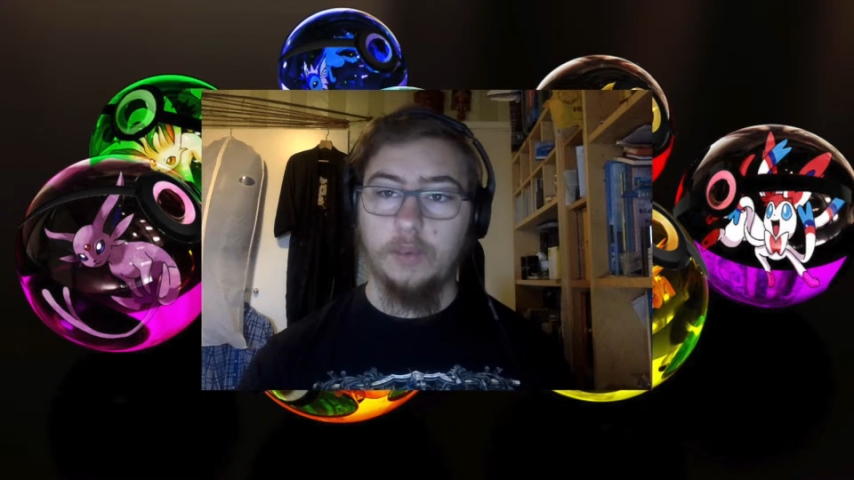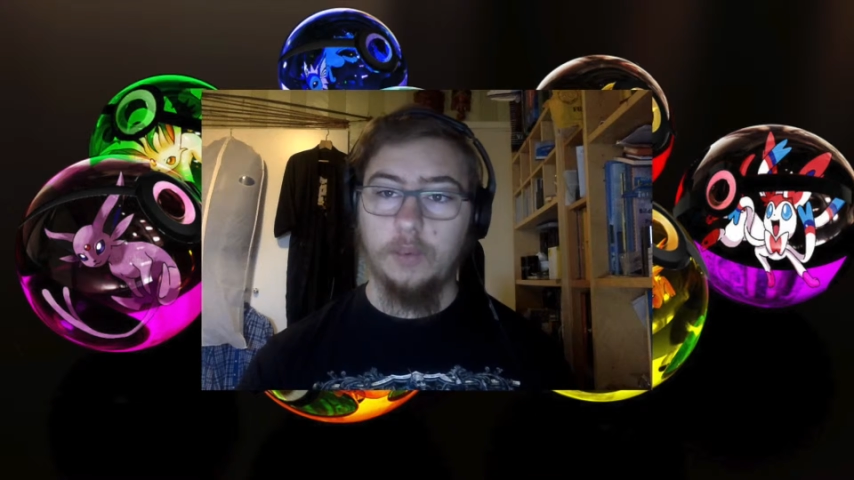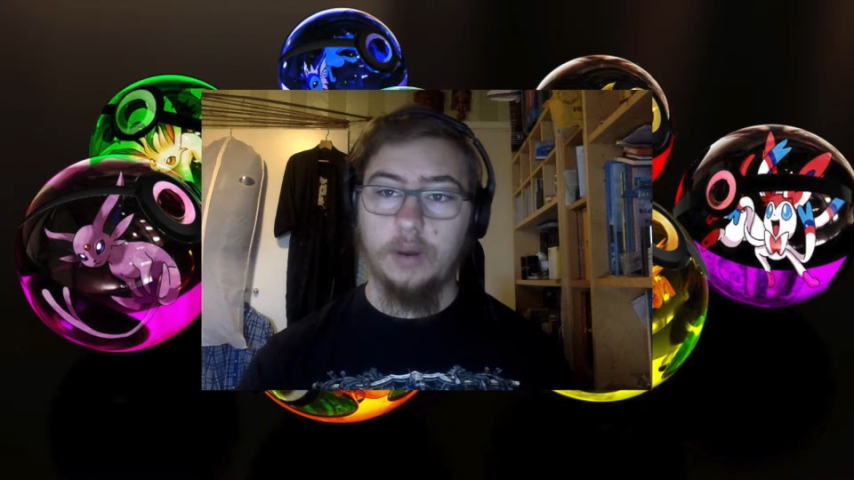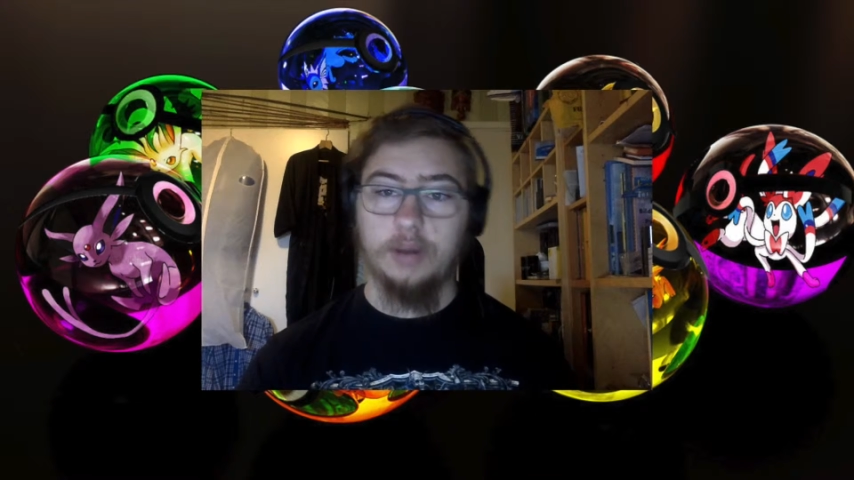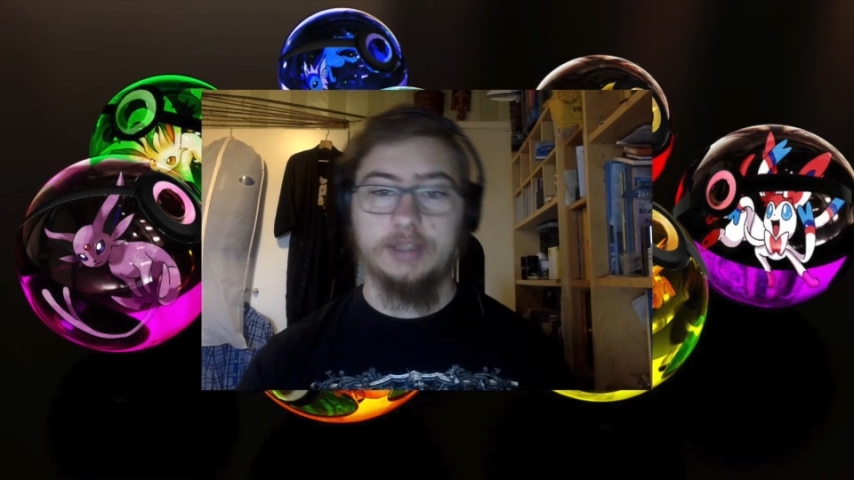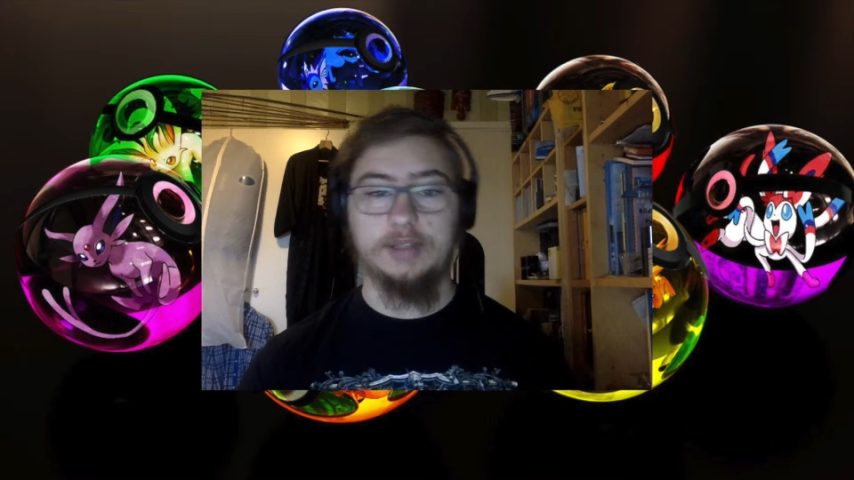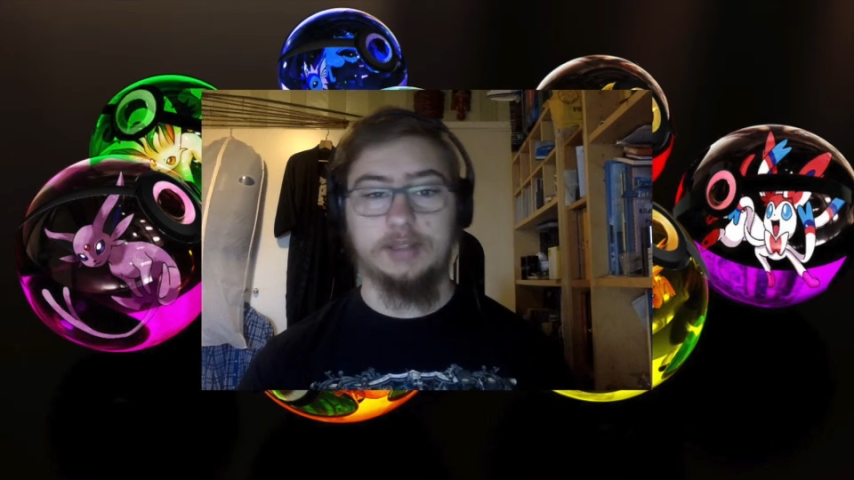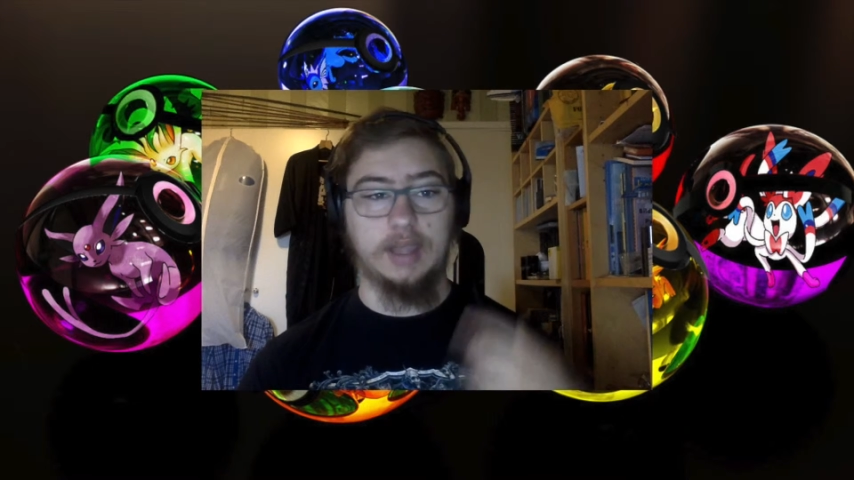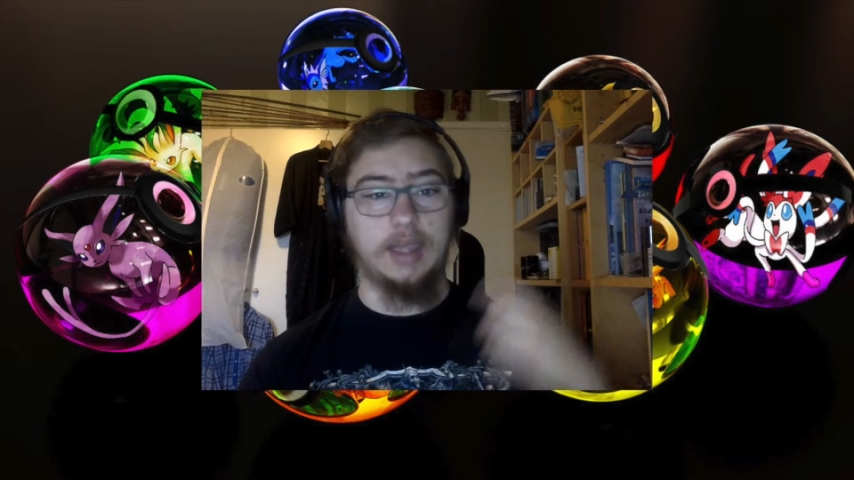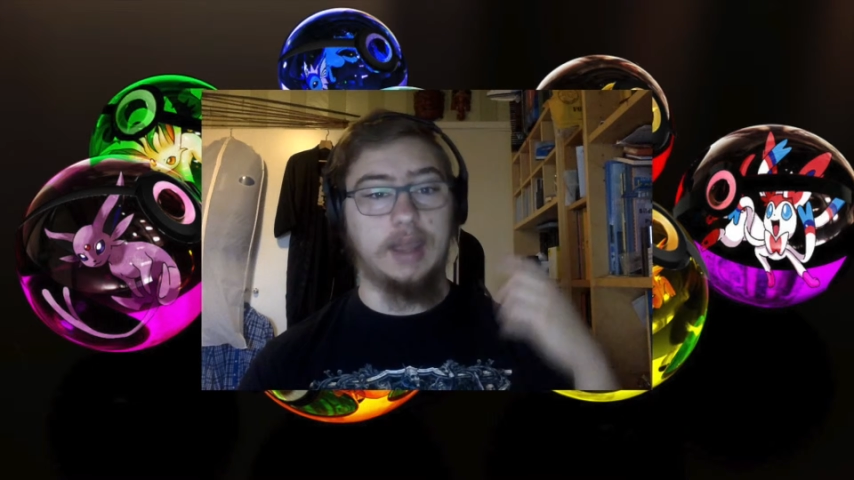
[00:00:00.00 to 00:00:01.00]

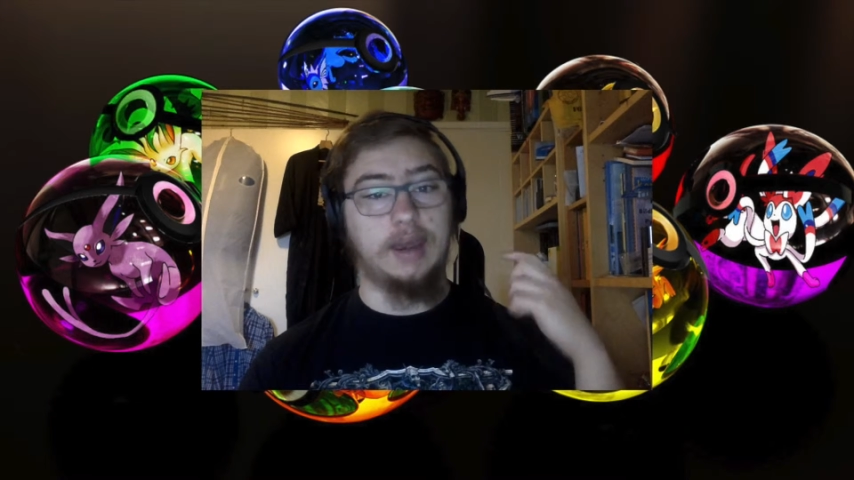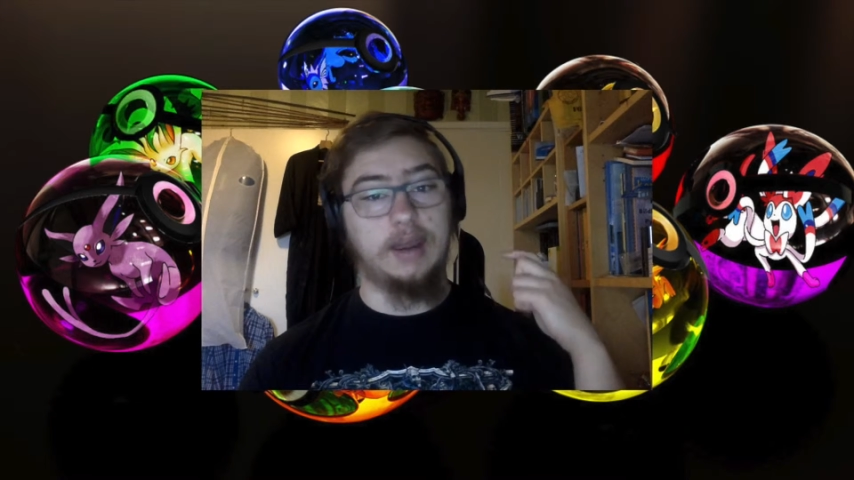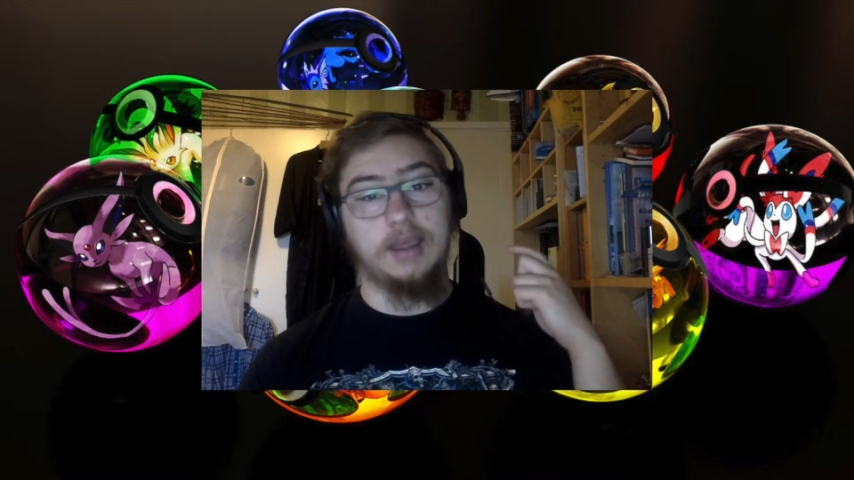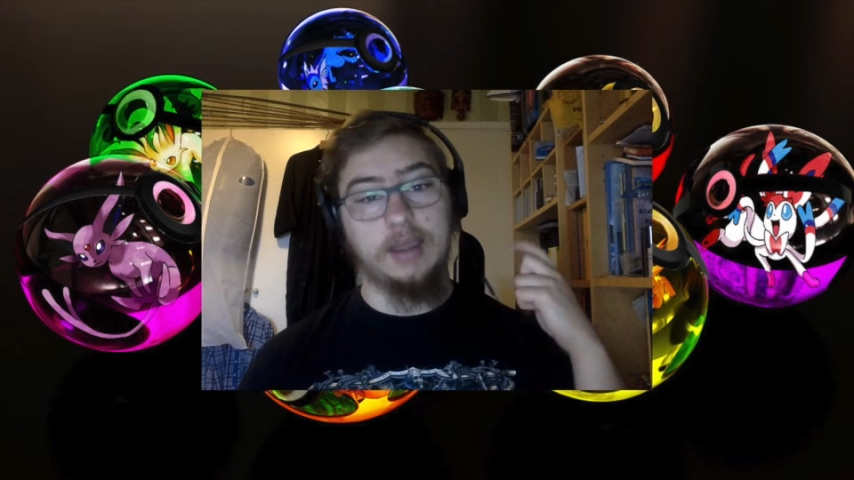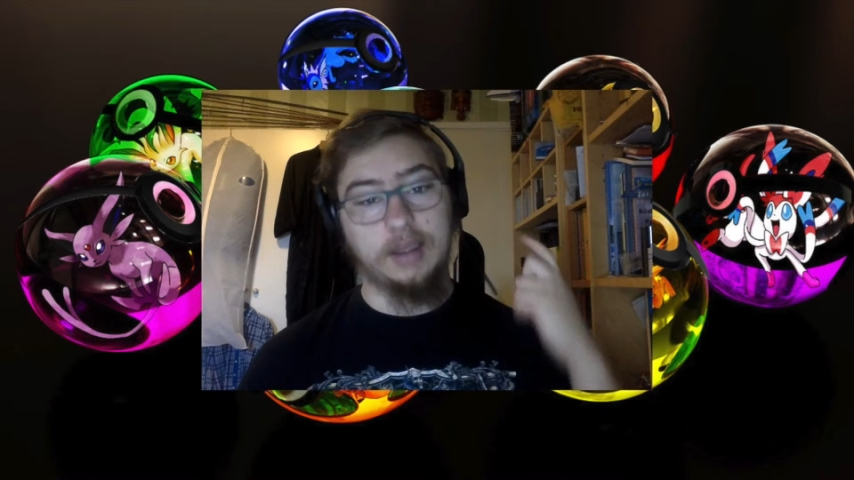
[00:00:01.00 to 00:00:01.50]
was in